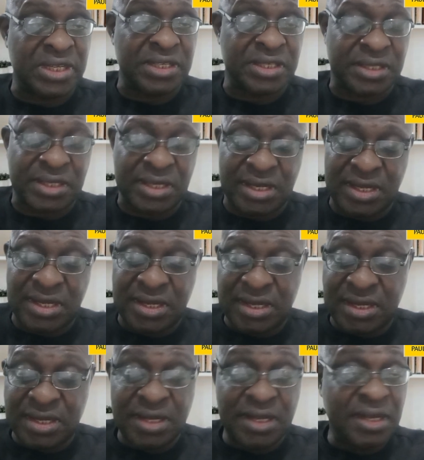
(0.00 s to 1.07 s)
is,
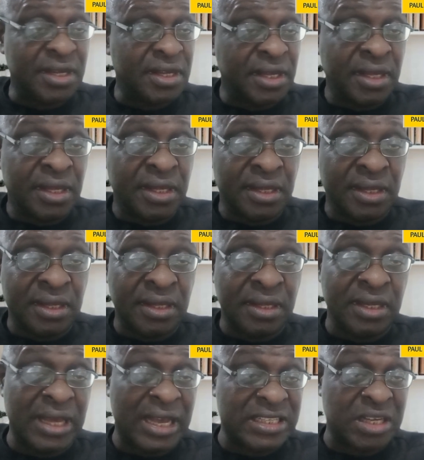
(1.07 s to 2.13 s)

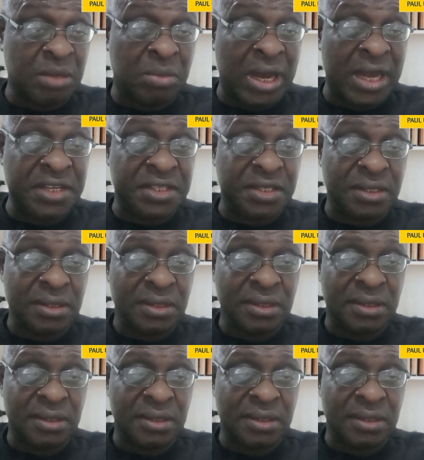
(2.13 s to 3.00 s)
he has emerged.